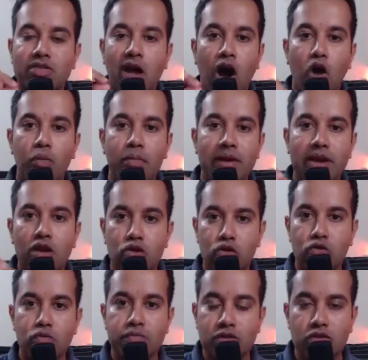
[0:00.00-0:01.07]
how many
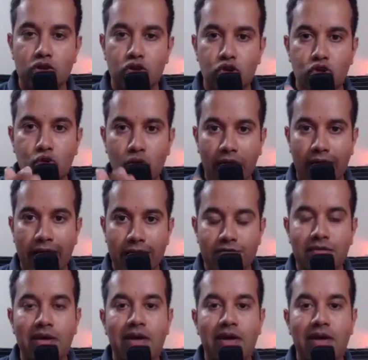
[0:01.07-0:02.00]
groups do you have